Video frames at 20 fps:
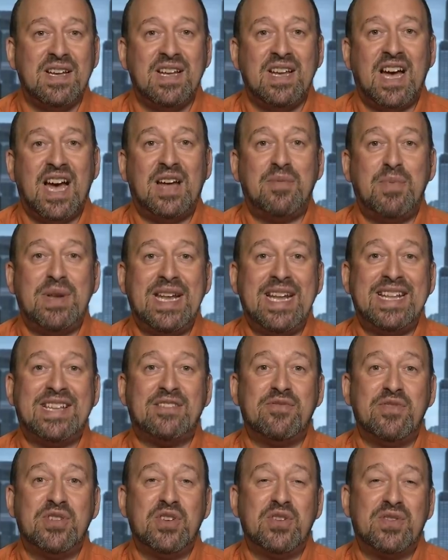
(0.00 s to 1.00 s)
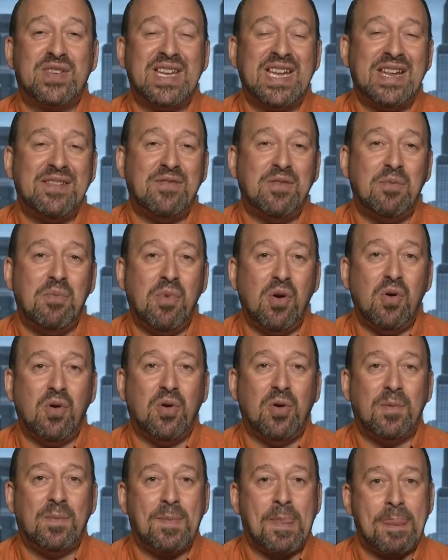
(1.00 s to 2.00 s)
seventy percent? And we need to reduce it even
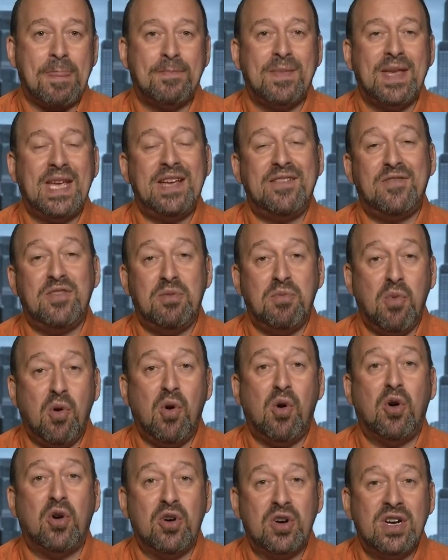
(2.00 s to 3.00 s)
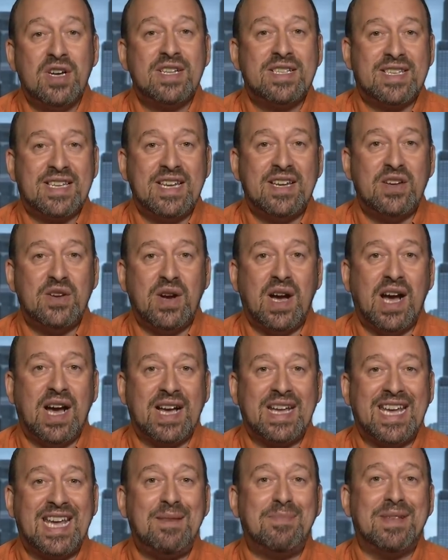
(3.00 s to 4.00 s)
more, even more to
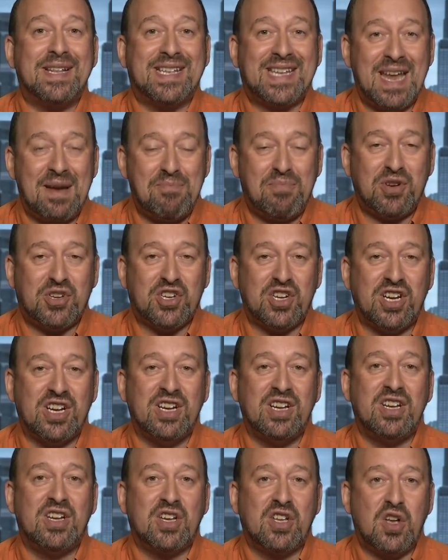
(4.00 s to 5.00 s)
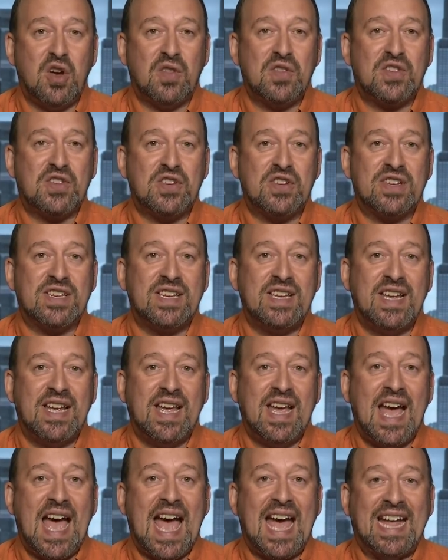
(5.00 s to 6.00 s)
uh, keep the temperature constant.
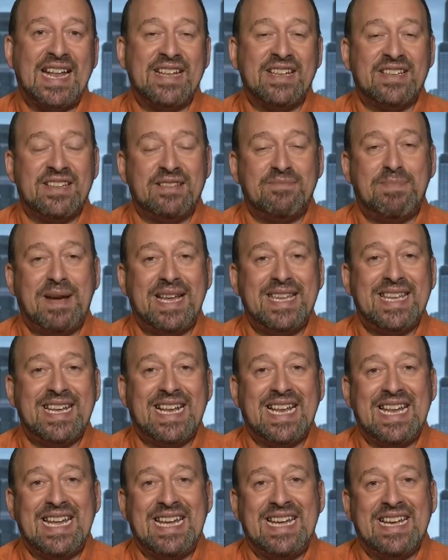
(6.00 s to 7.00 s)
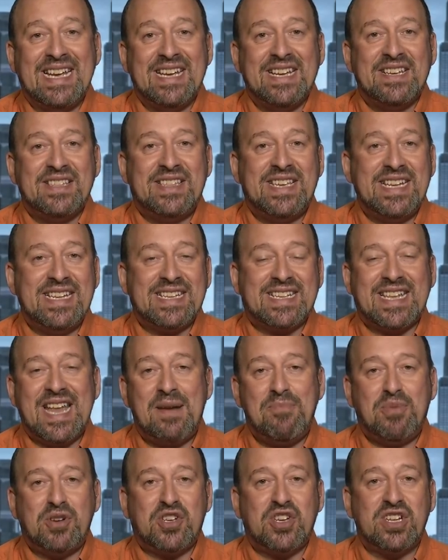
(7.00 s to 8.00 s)
And basically, these
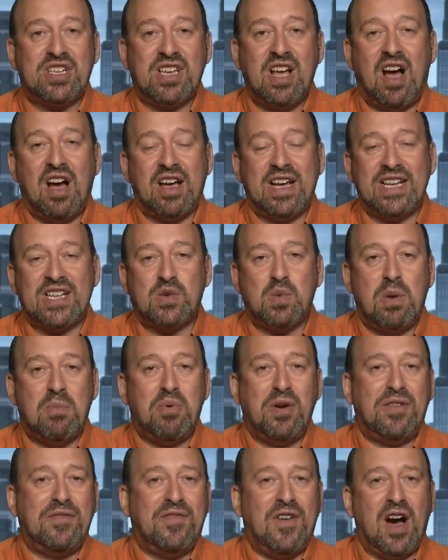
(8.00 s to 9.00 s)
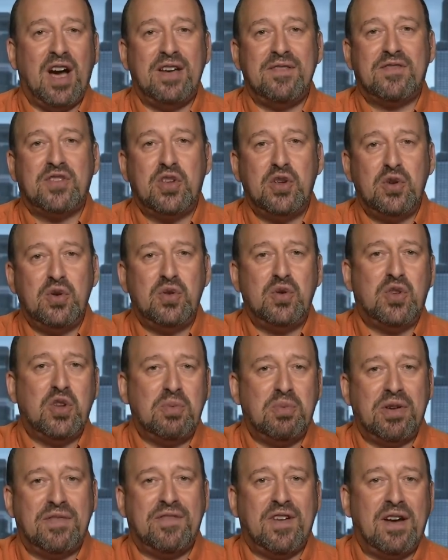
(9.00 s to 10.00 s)
temperature targets, one point five, two,
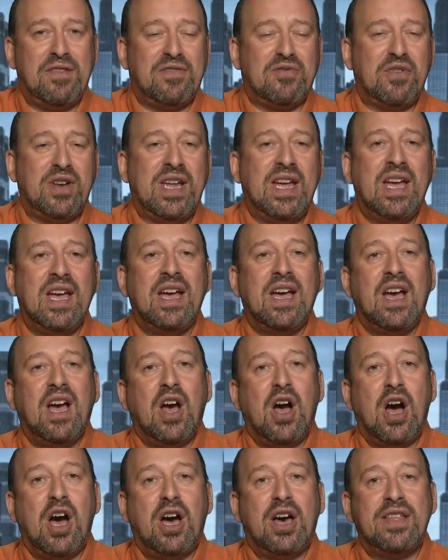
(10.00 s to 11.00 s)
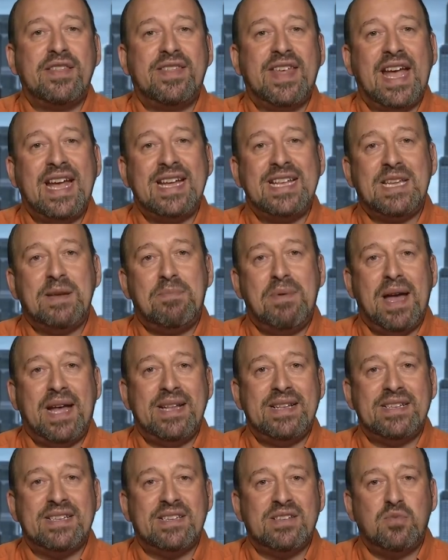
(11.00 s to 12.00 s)
two point five, three, uh, they
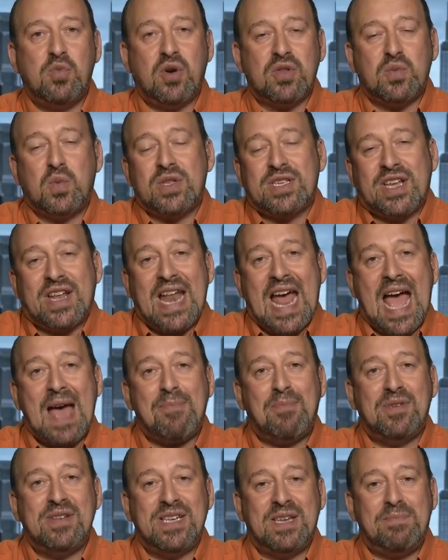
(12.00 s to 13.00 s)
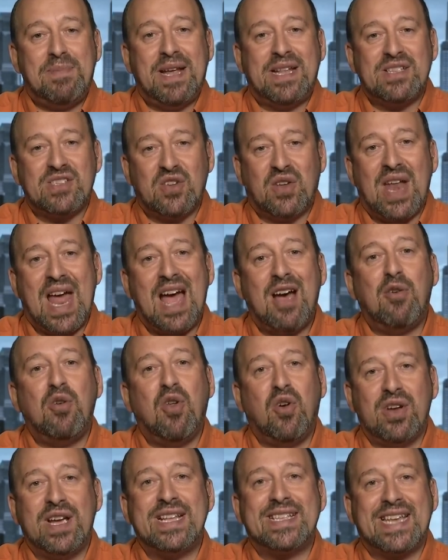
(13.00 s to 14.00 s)
depend, what, what's going to happen depends on how
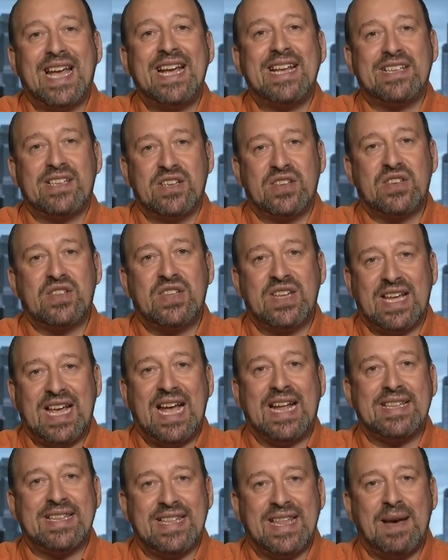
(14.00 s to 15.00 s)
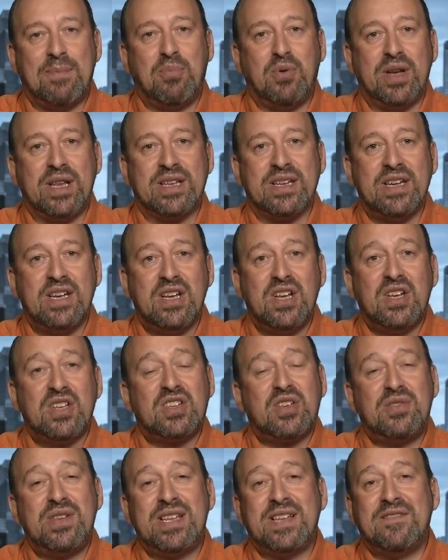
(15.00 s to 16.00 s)
long it takes us to get to that point.
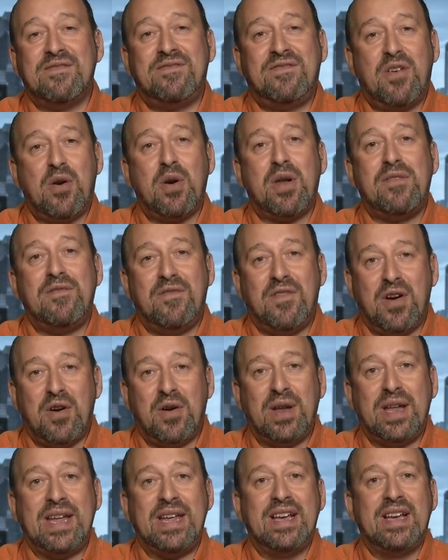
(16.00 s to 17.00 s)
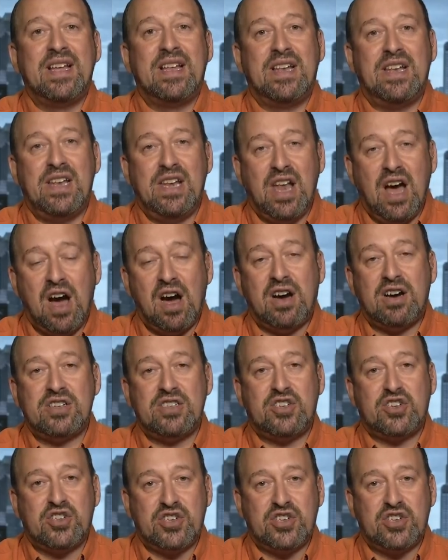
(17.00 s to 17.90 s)
So these are very, very large